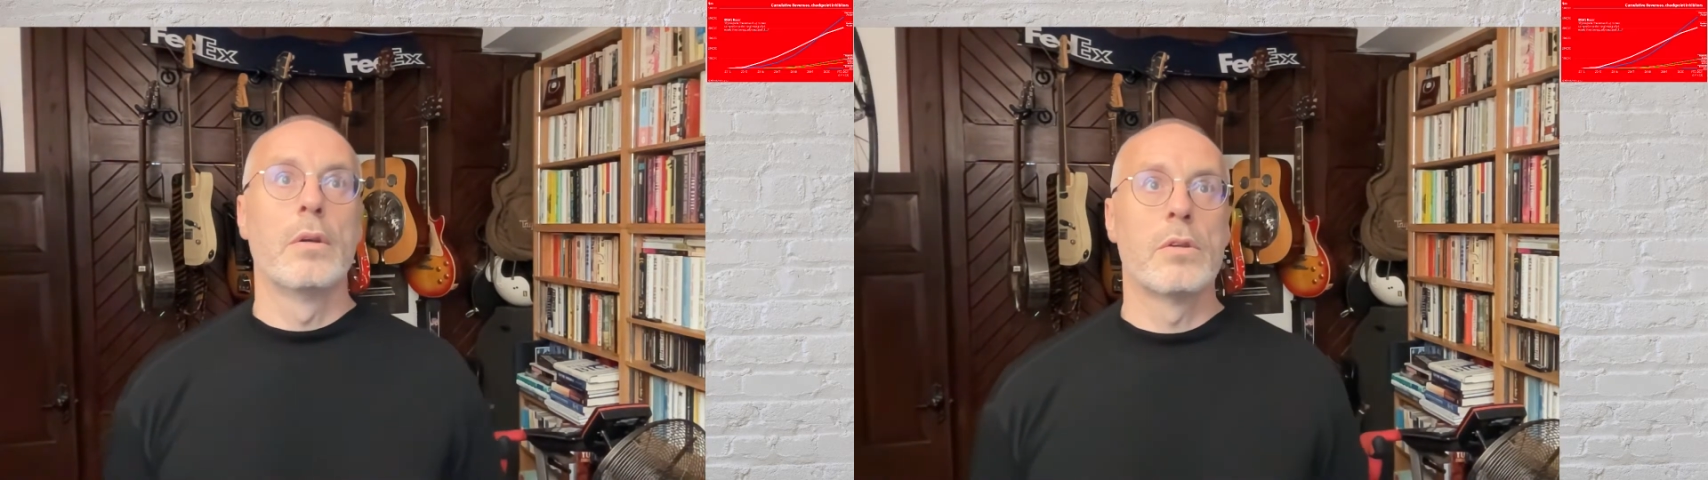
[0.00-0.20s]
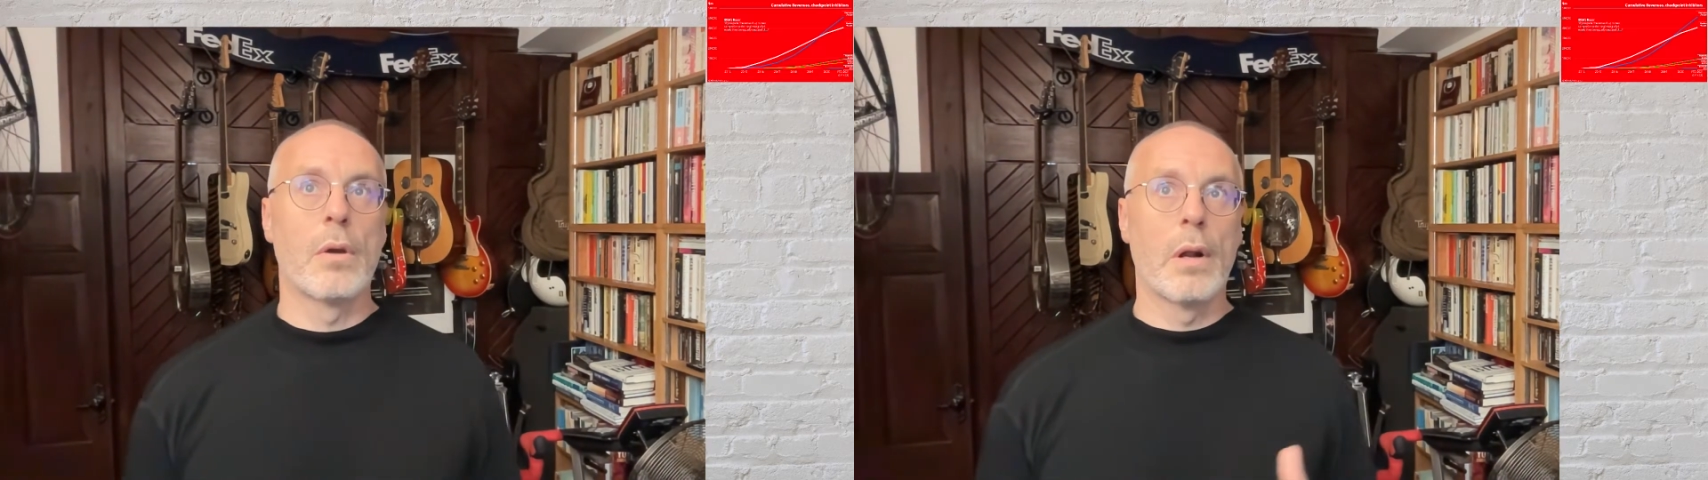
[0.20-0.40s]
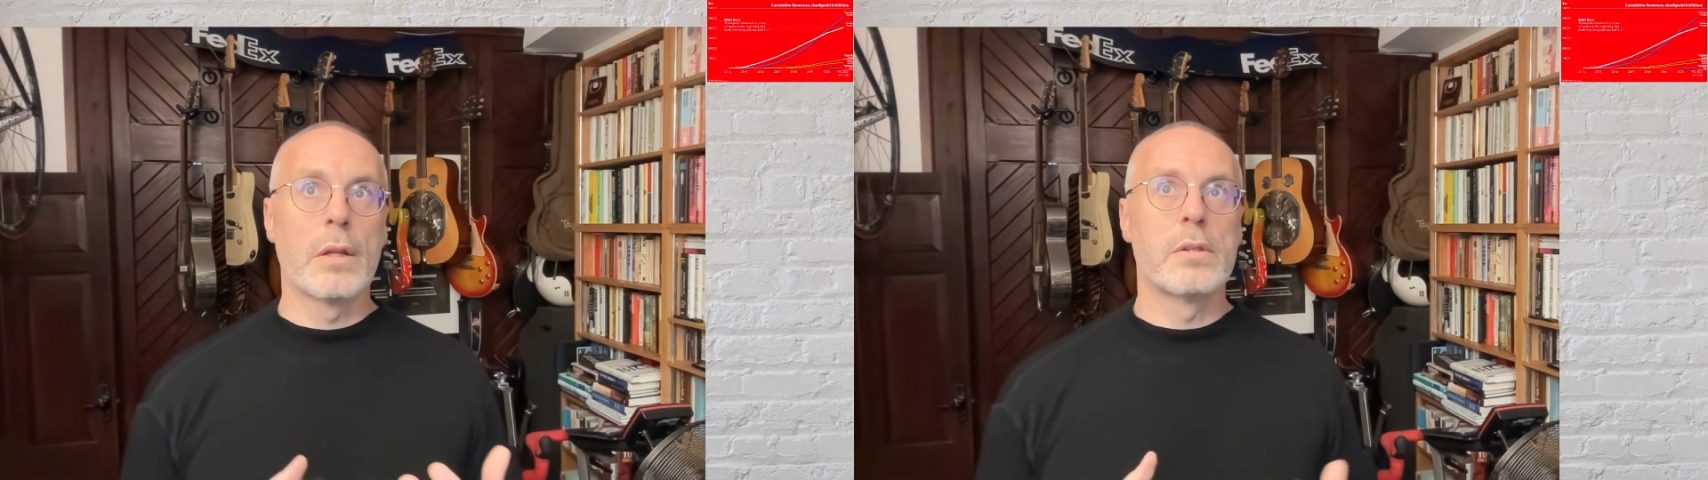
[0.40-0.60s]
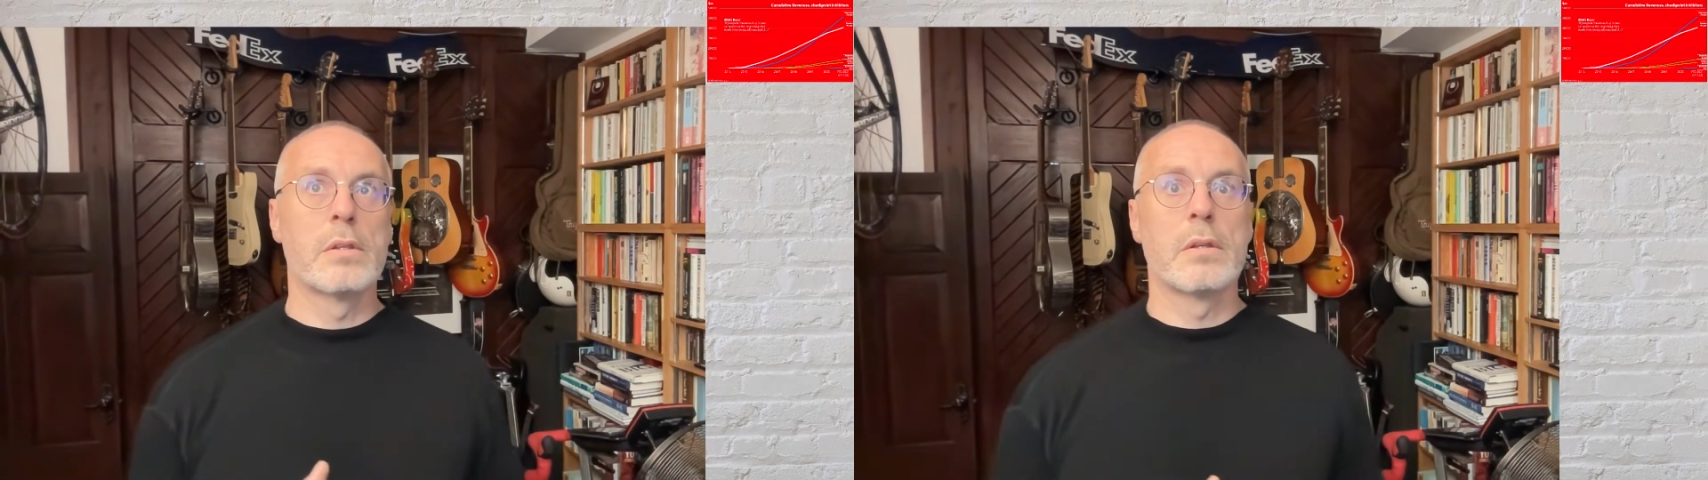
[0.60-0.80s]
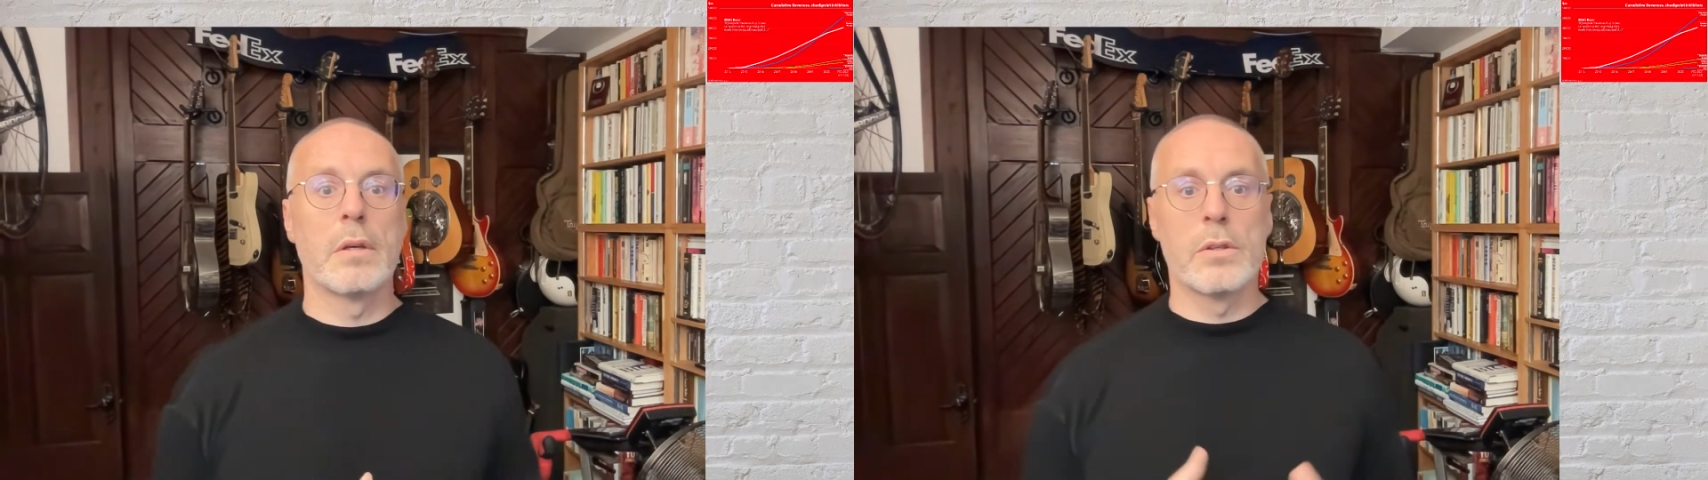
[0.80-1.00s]
So
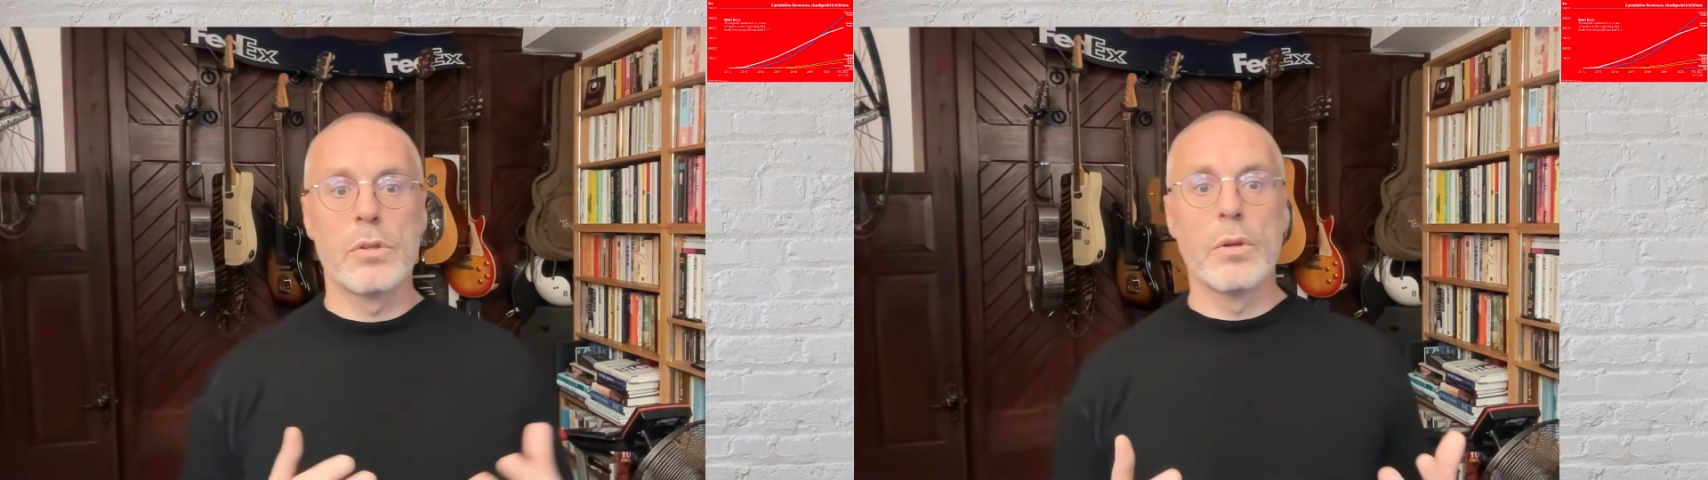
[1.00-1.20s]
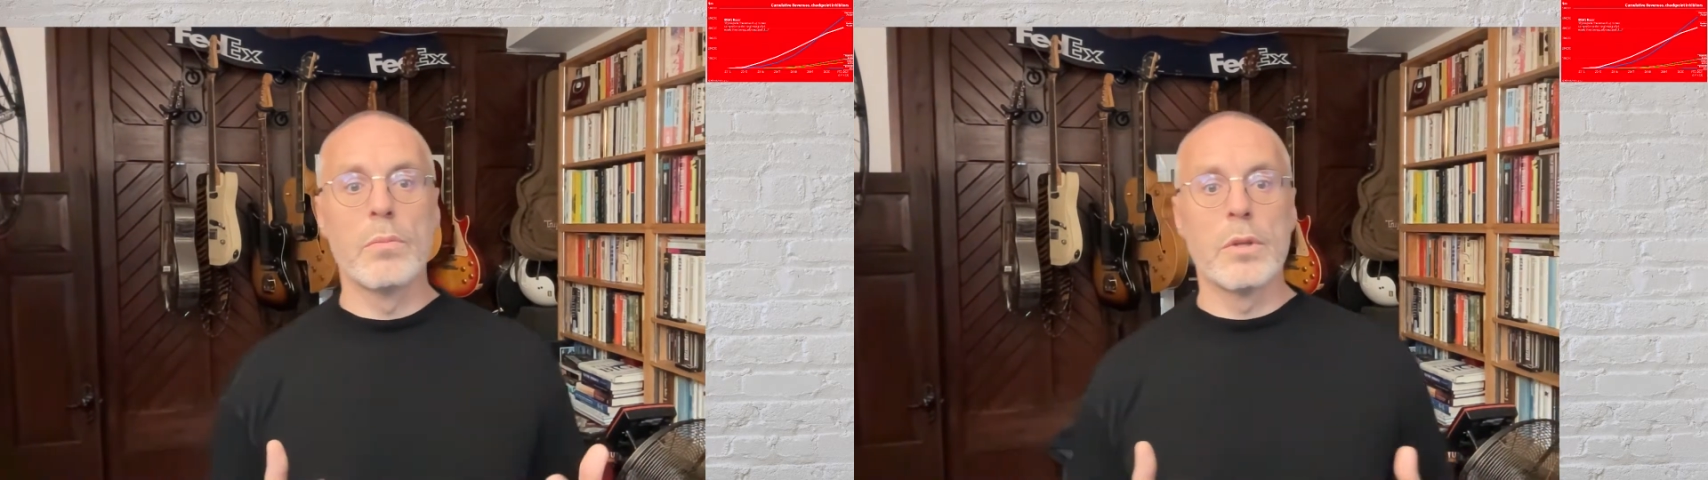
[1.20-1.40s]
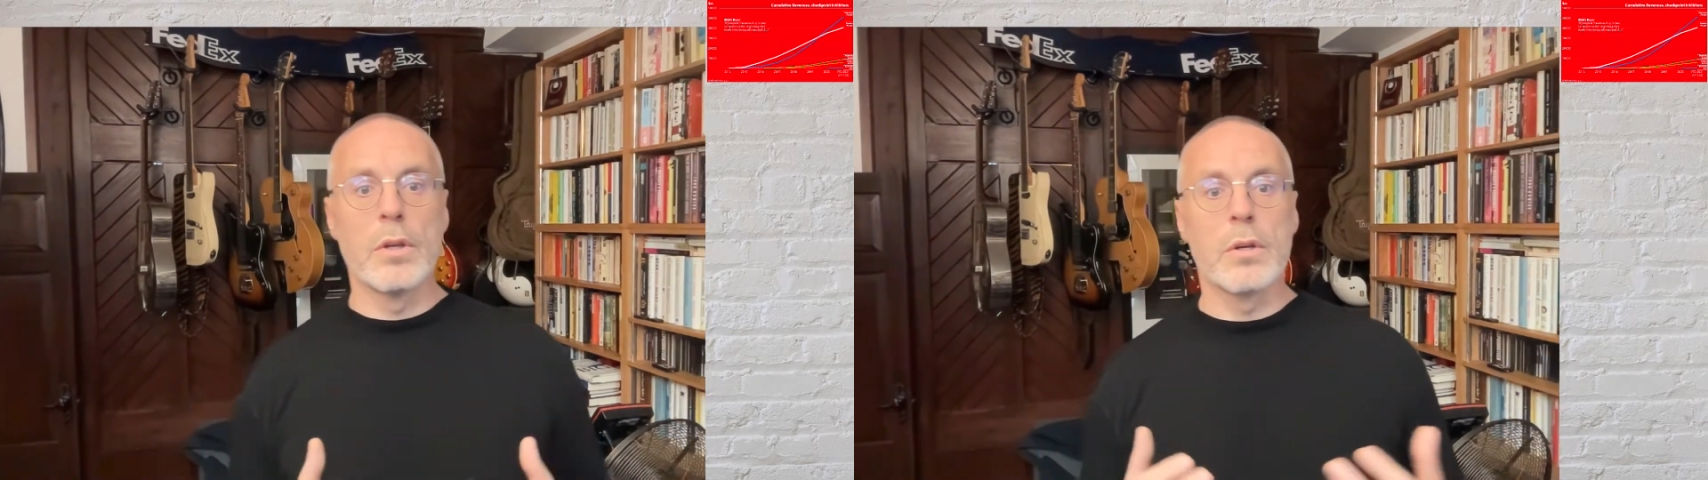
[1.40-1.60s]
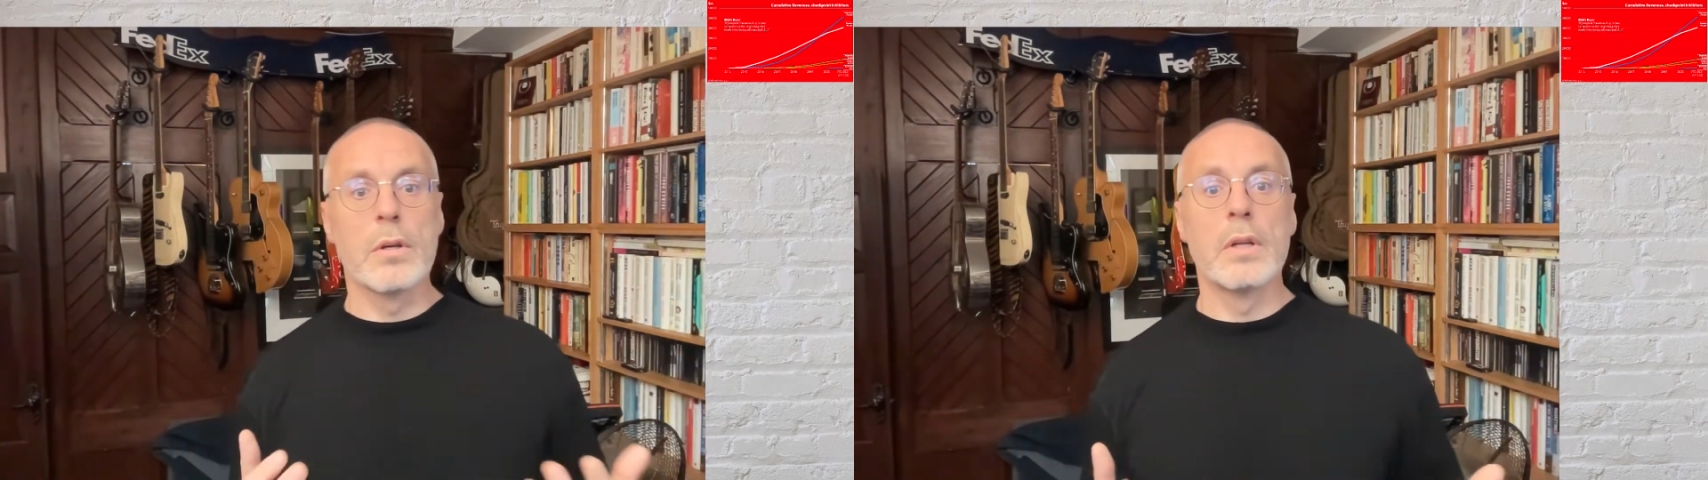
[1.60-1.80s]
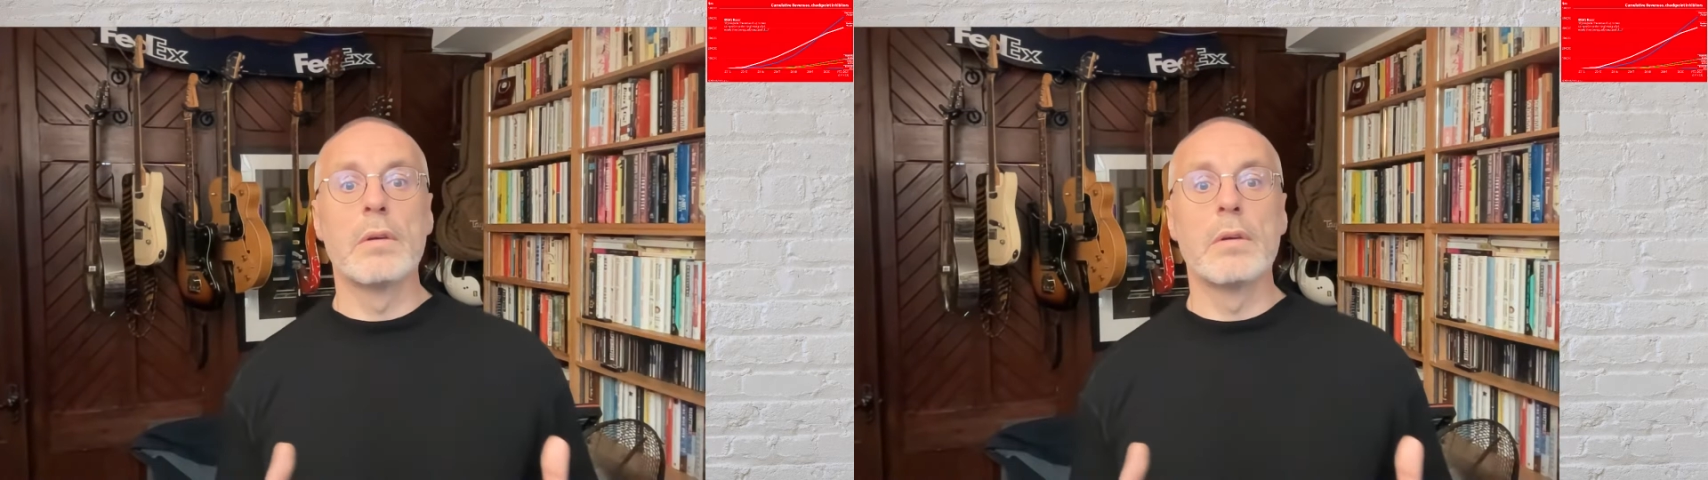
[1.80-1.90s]
let's assume that you could